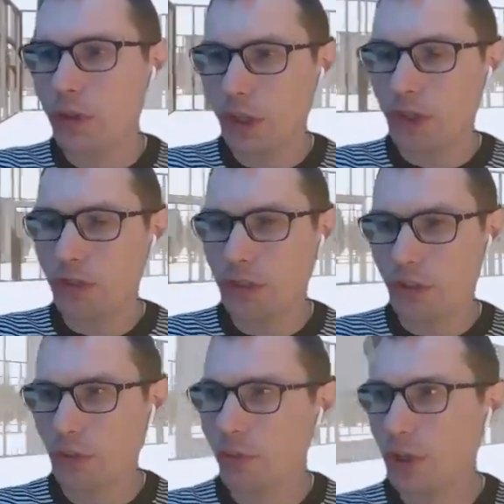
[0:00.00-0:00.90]
an
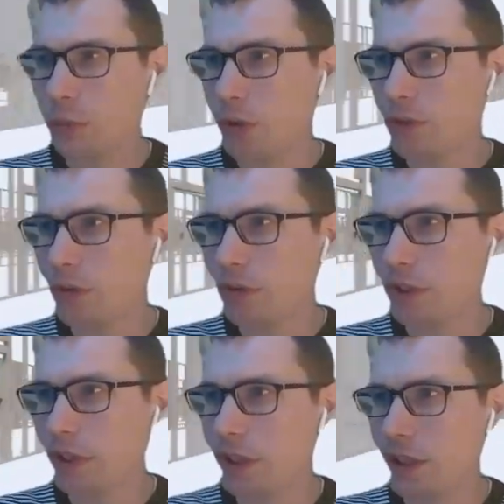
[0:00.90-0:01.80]
architectural framework for
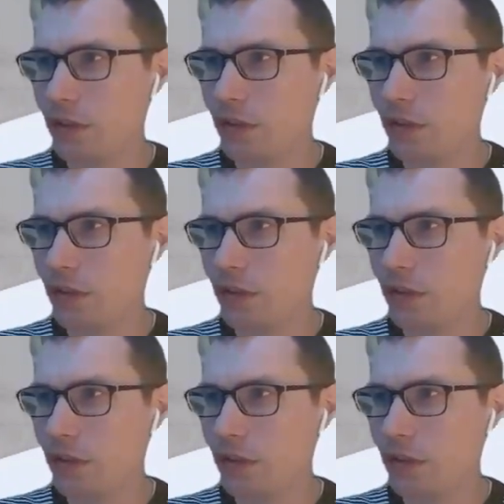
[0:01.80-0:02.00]
thinking.